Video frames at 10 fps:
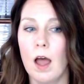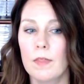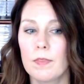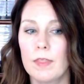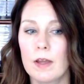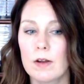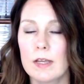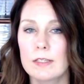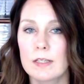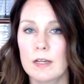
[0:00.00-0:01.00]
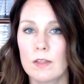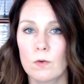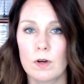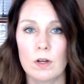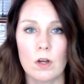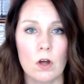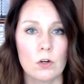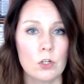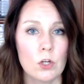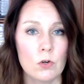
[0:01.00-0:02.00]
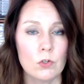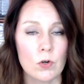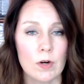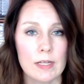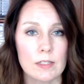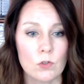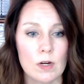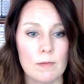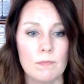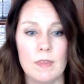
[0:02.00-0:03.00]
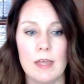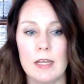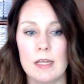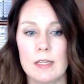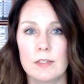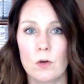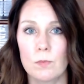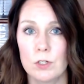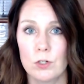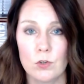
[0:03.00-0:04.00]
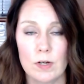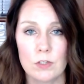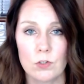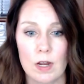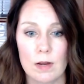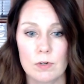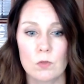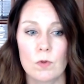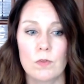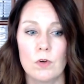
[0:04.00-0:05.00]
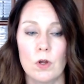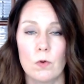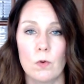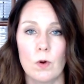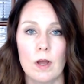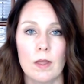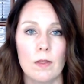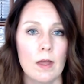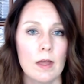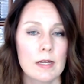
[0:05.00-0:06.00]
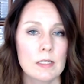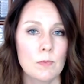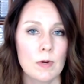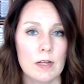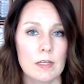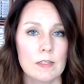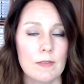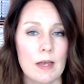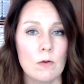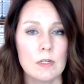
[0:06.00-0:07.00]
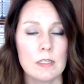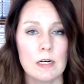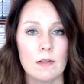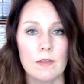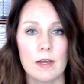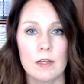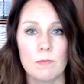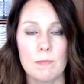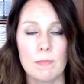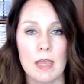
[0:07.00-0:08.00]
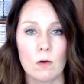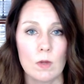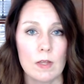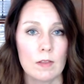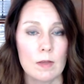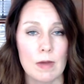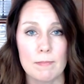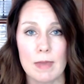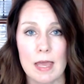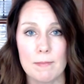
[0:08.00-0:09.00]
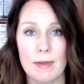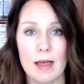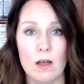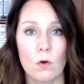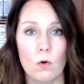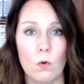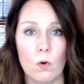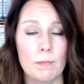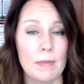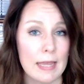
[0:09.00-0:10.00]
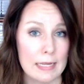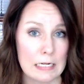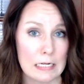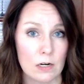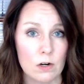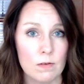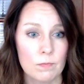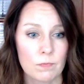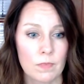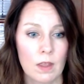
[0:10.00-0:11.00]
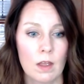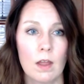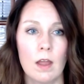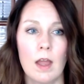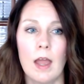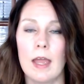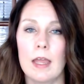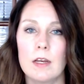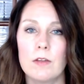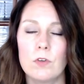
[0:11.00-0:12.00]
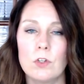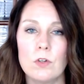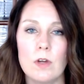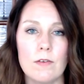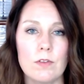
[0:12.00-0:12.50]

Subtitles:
There is another one called GoTranscript that is open to transcribers with no experience, and that one's going to allow you to be paid weekly by PayPal or Payoneer. And if you do have a